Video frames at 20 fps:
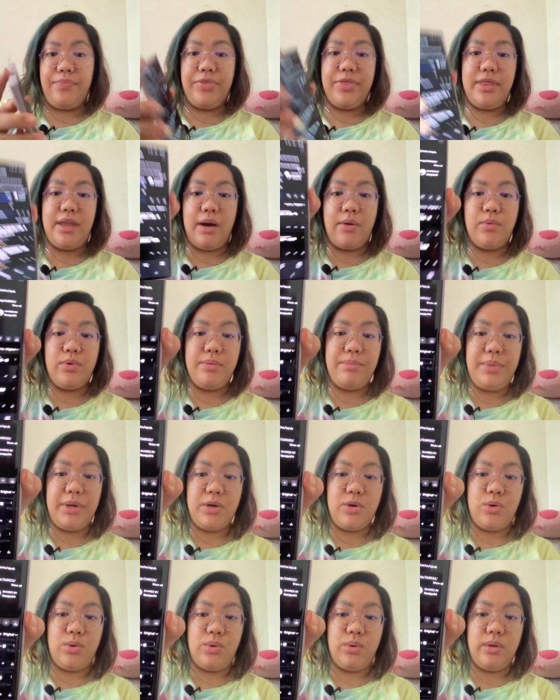that would be
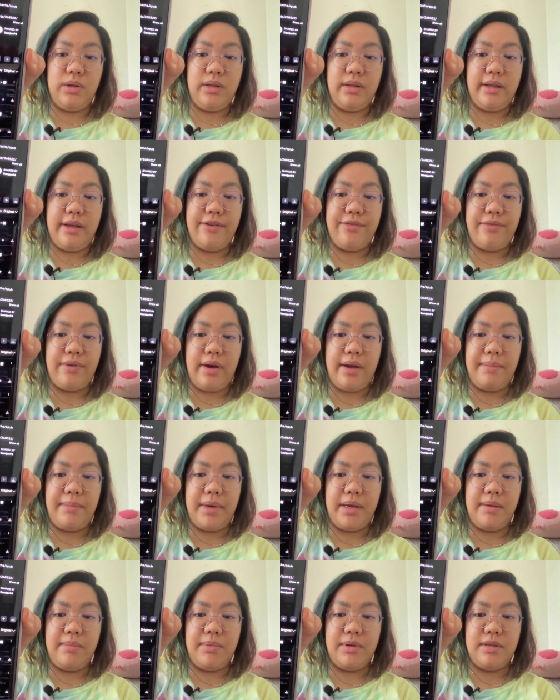cool if I'm
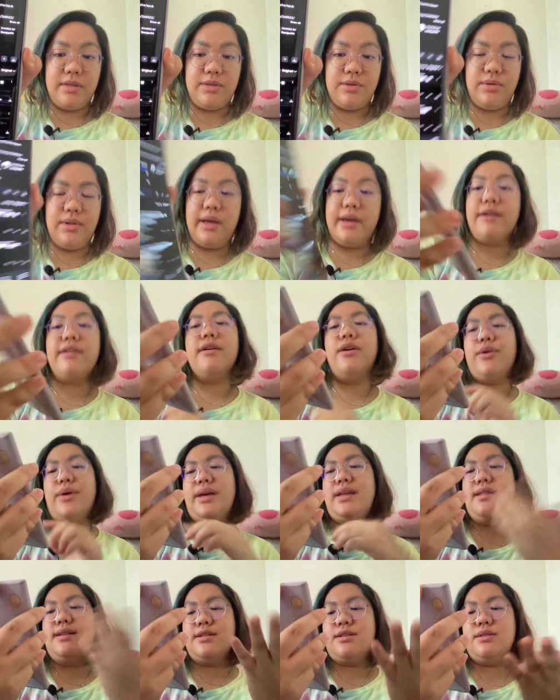able to, like,
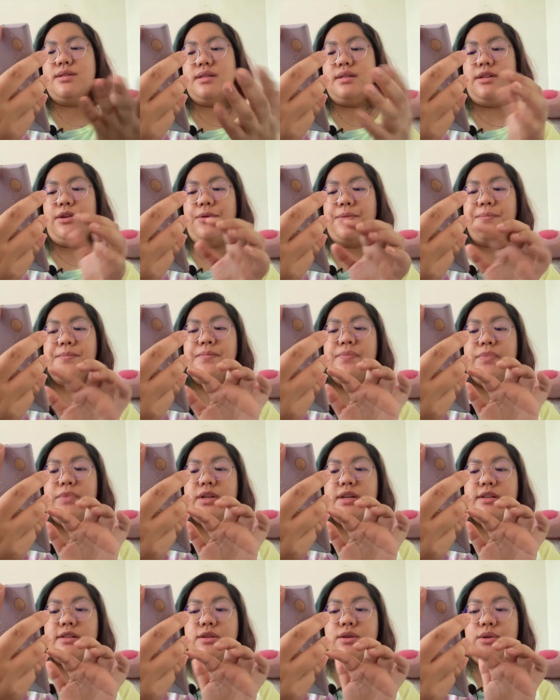okay, this is new.
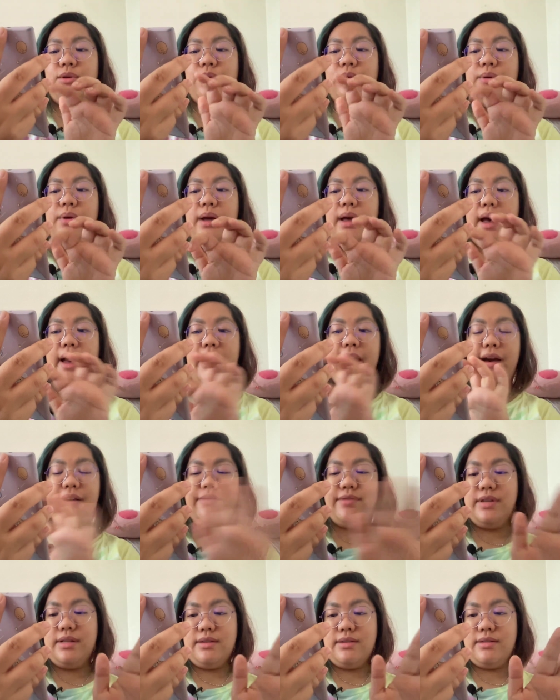So I
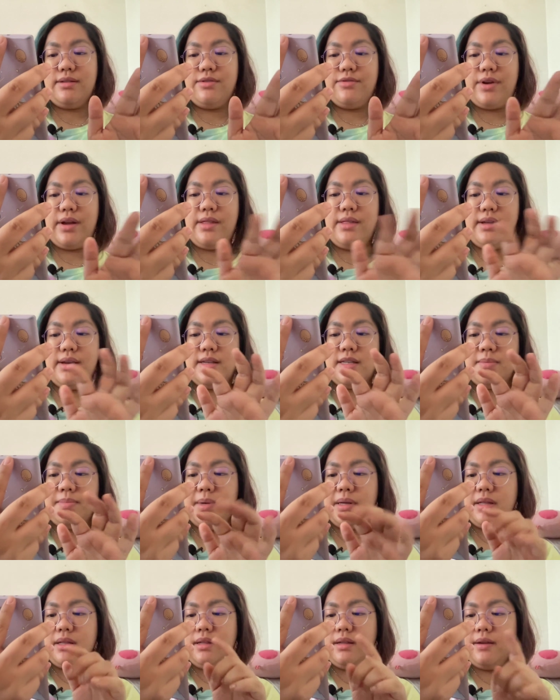haven't read this, but